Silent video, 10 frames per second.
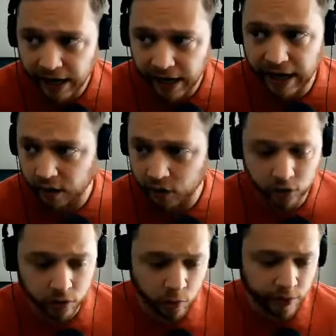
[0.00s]
uh,
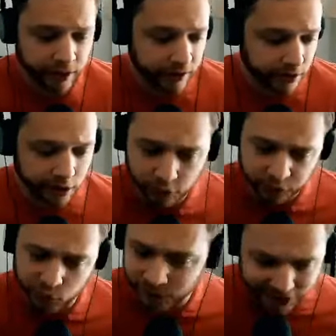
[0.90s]
who, you know, if
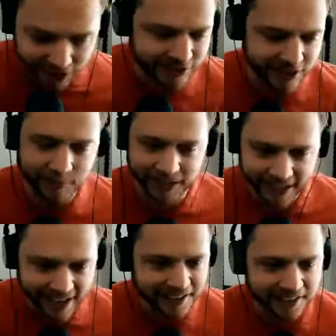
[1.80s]
you reach out to them
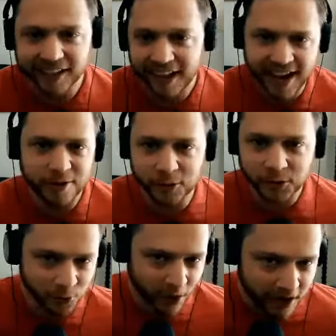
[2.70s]
again, hey, will
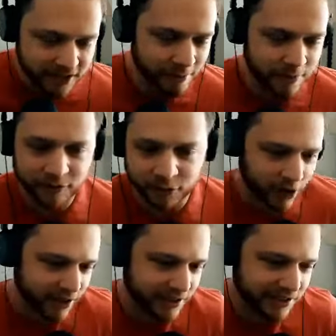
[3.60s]
you write something
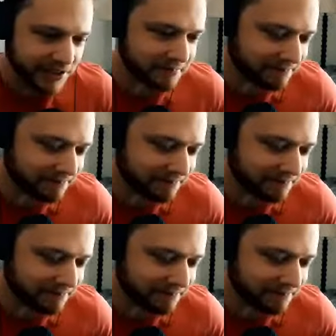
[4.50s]
for us?